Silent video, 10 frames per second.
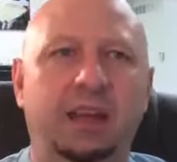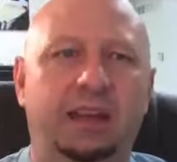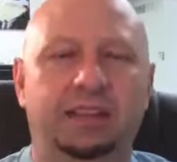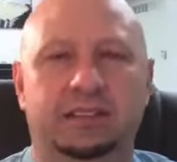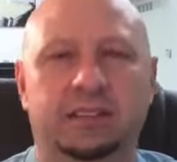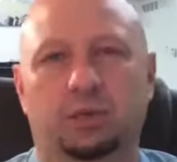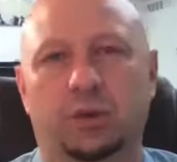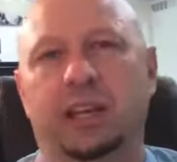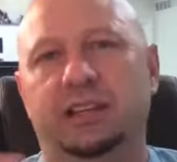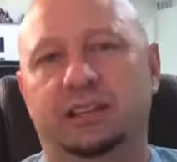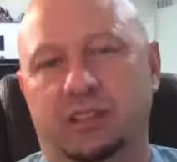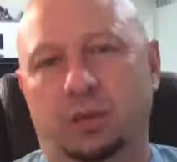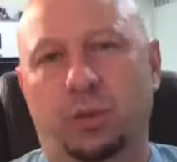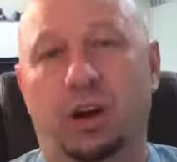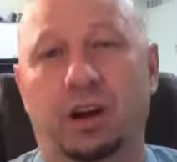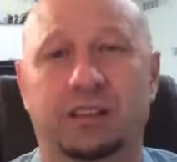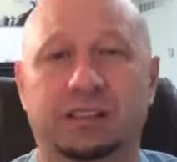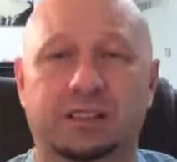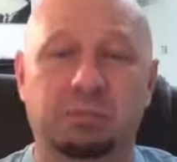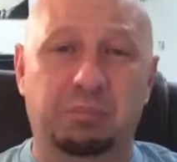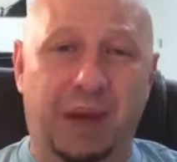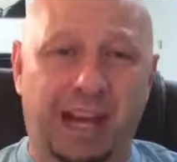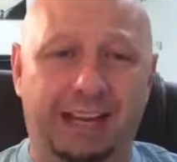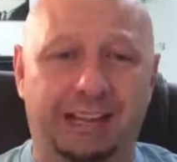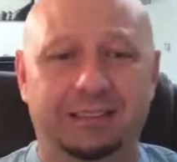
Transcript: And is it right? Is it wrong? Is it bad?